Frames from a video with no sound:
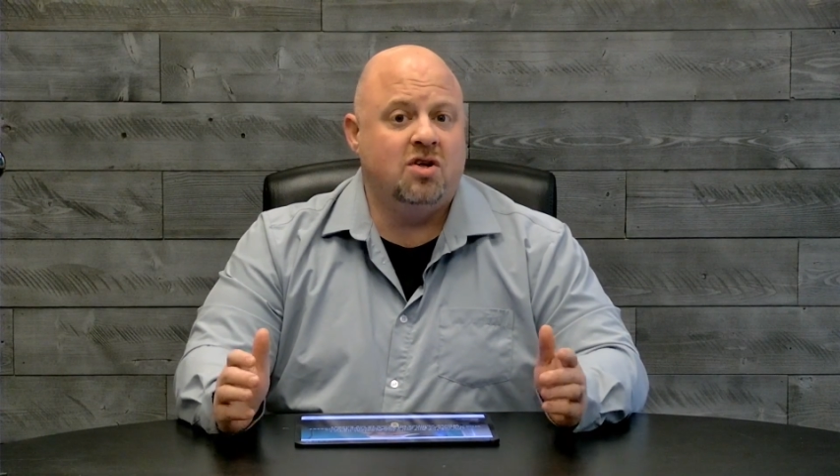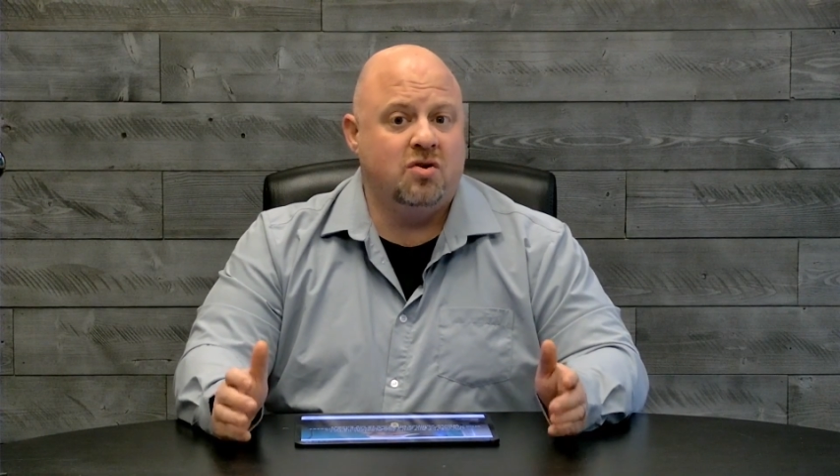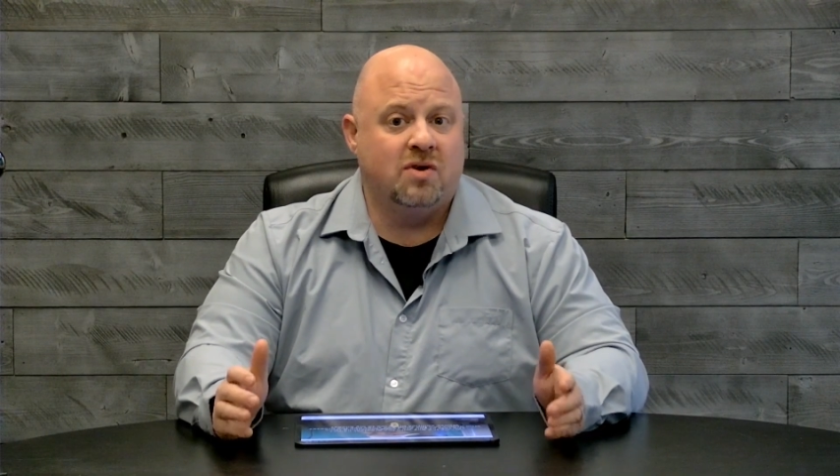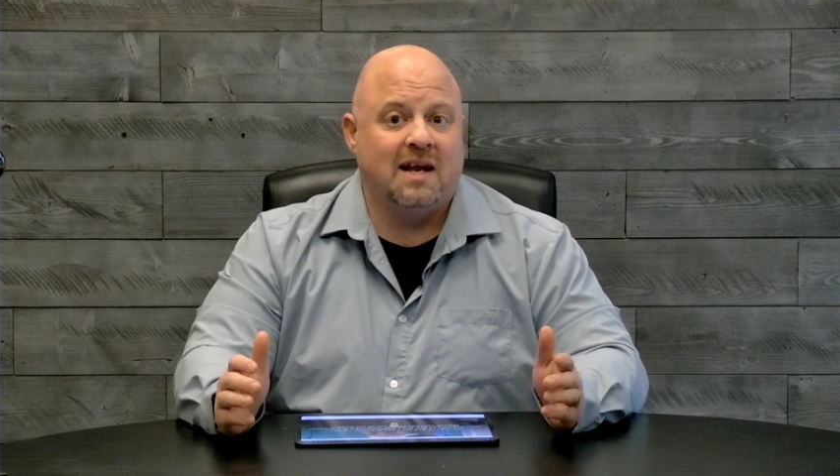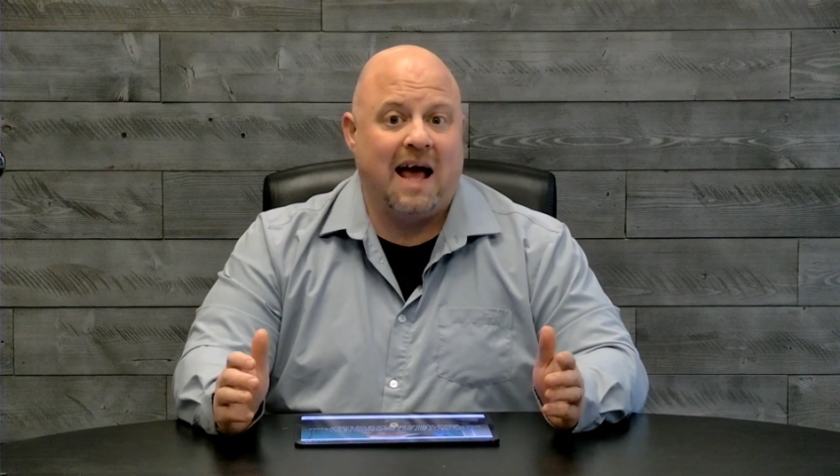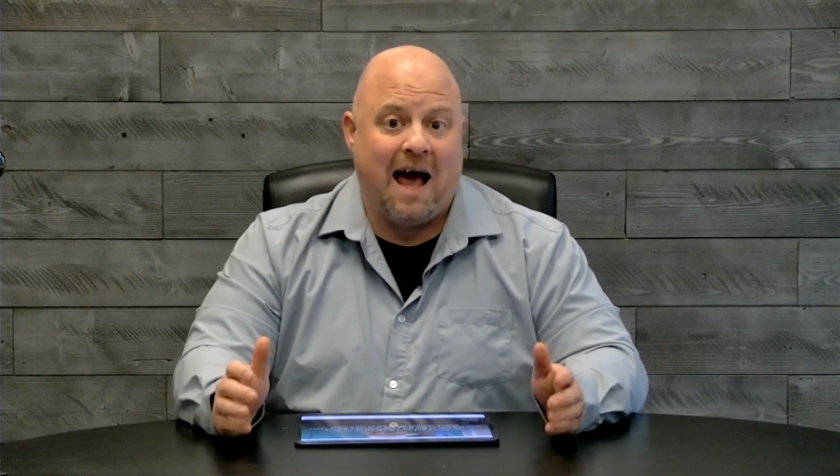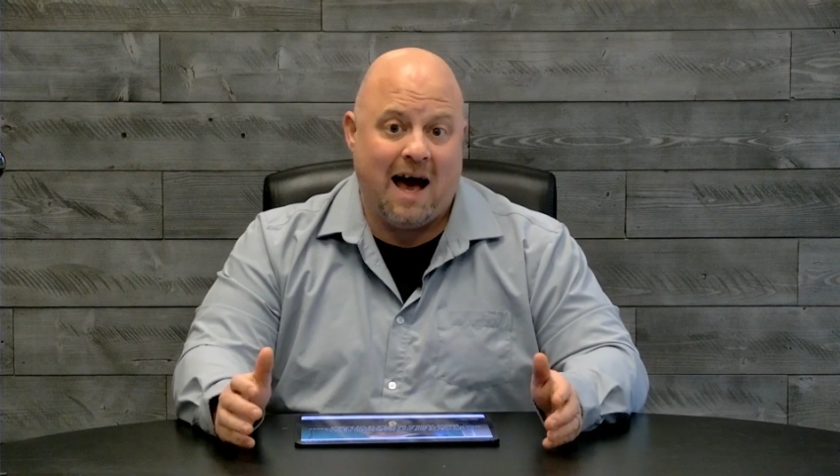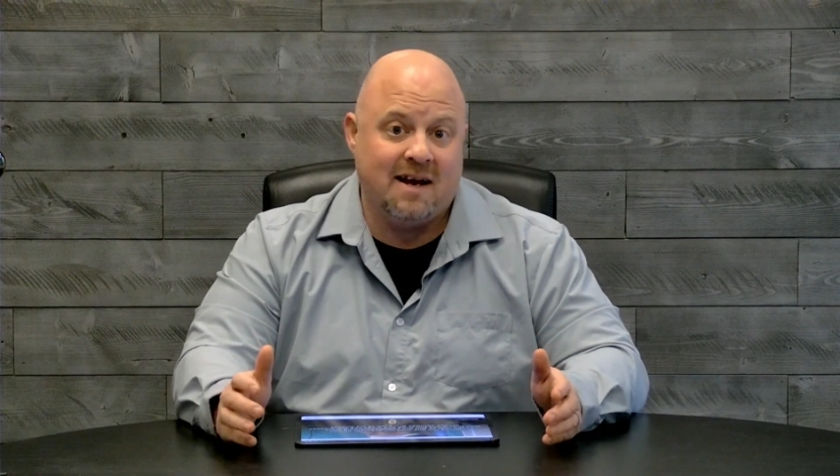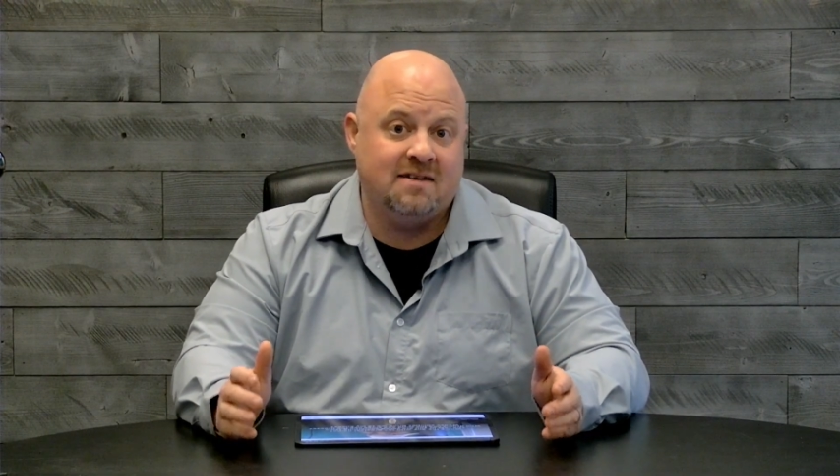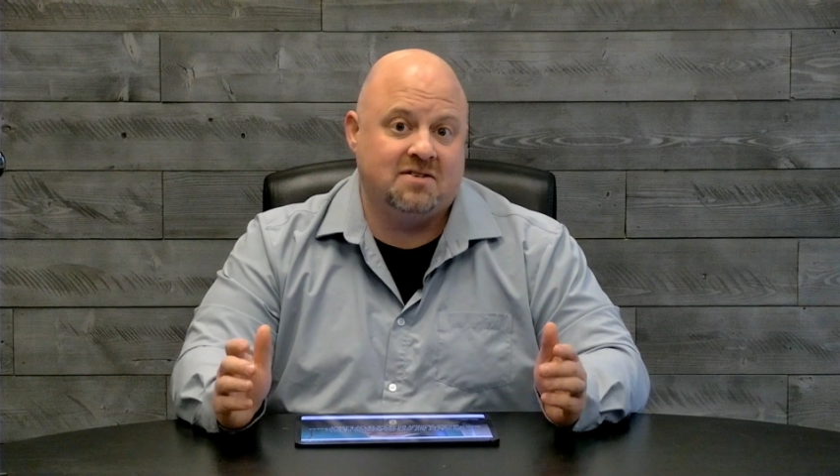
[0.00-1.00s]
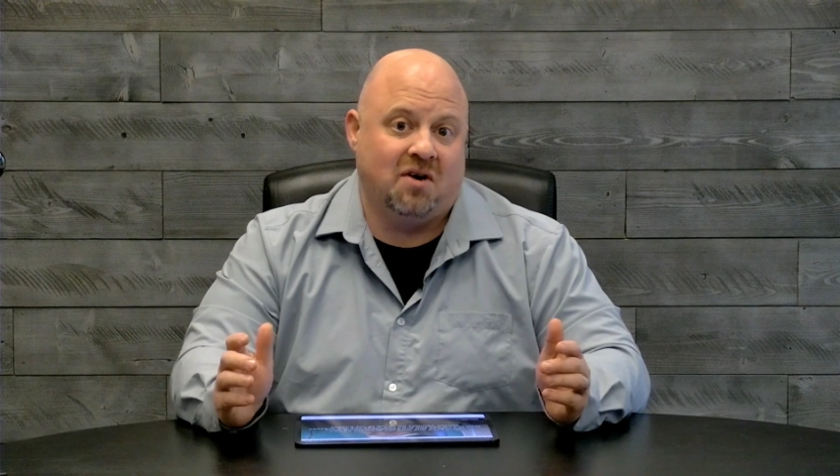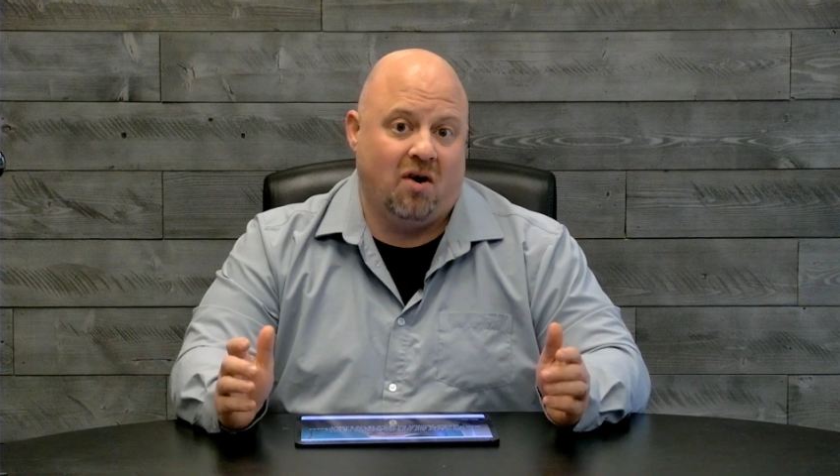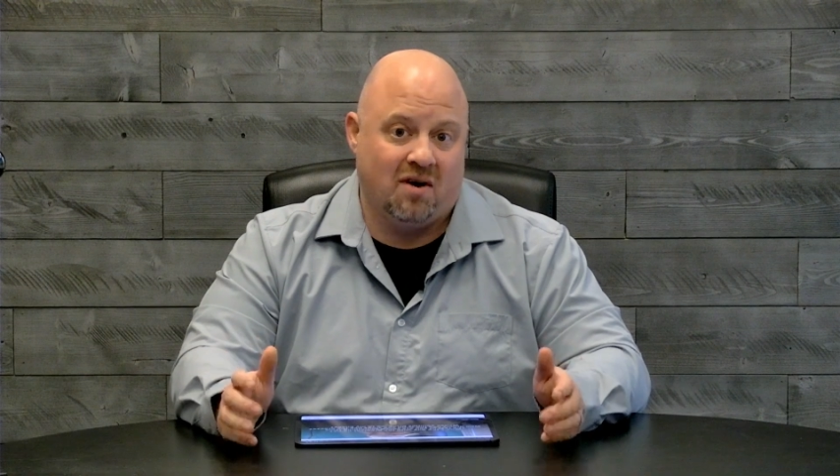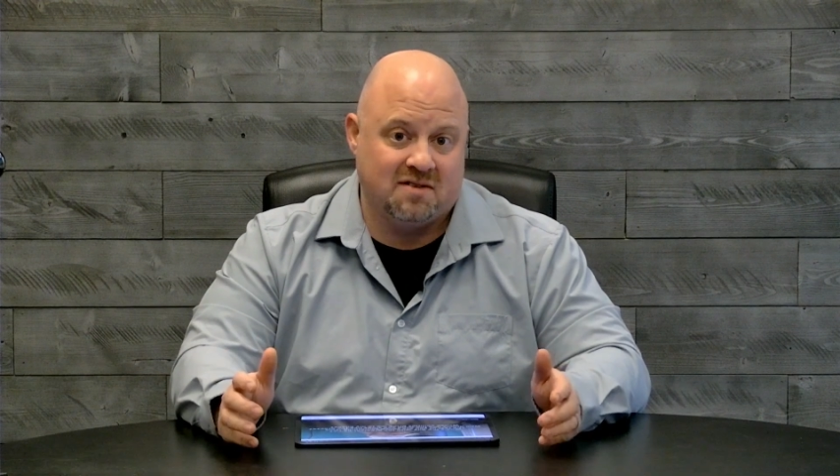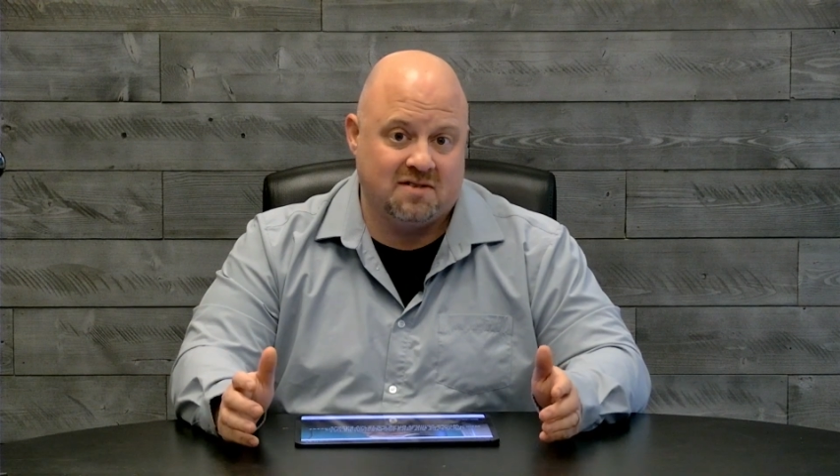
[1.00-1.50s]
you can add it to
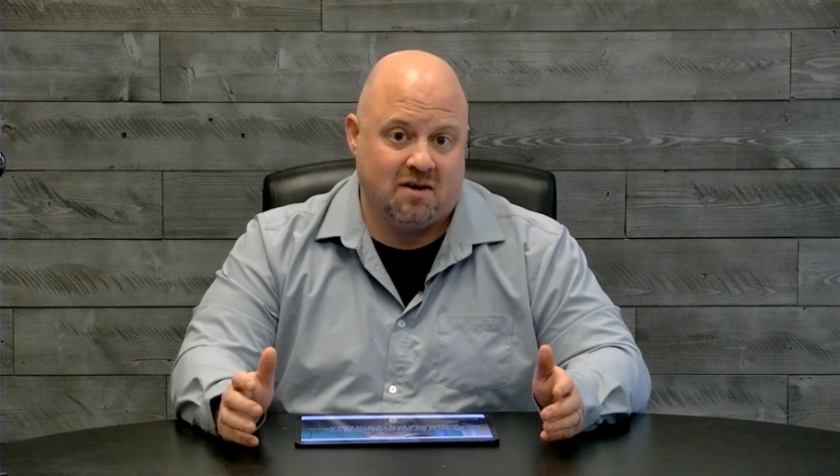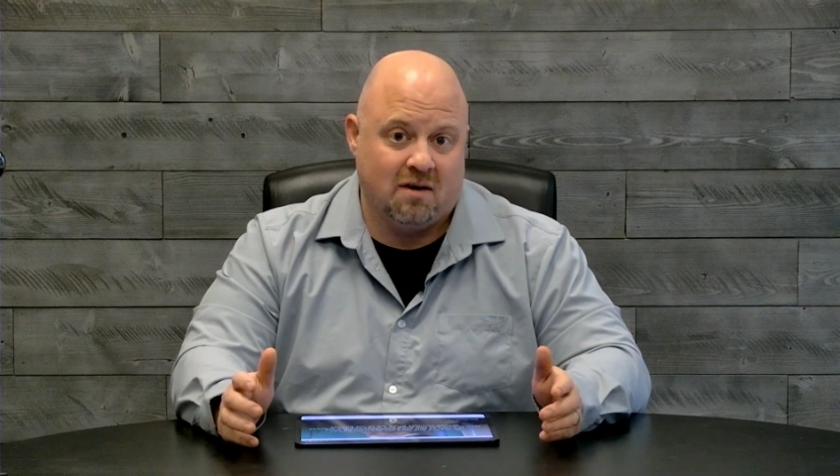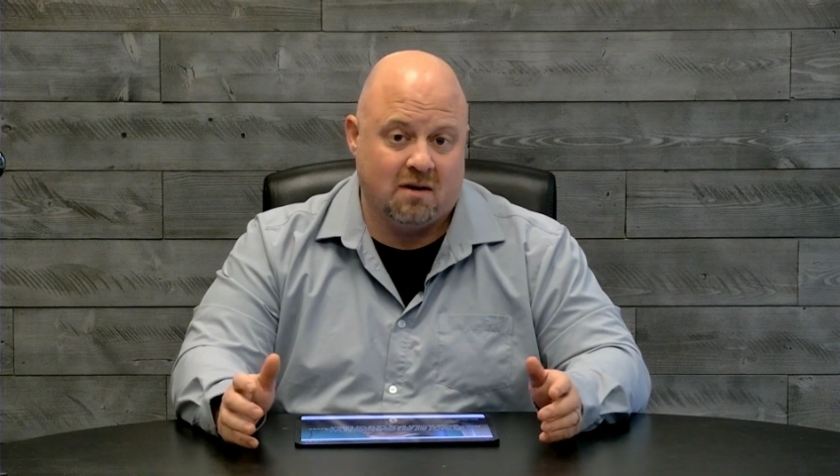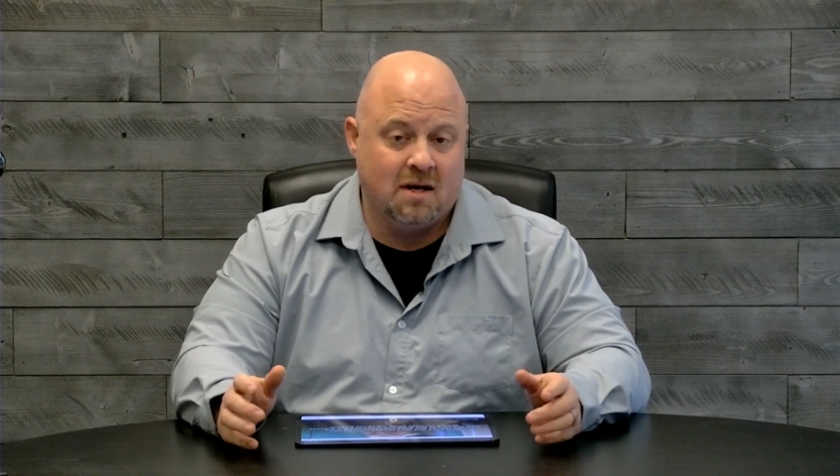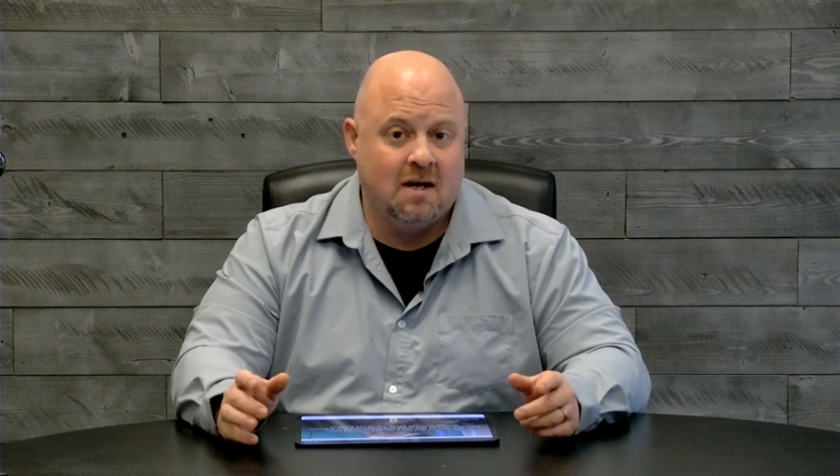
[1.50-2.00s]
OnSong.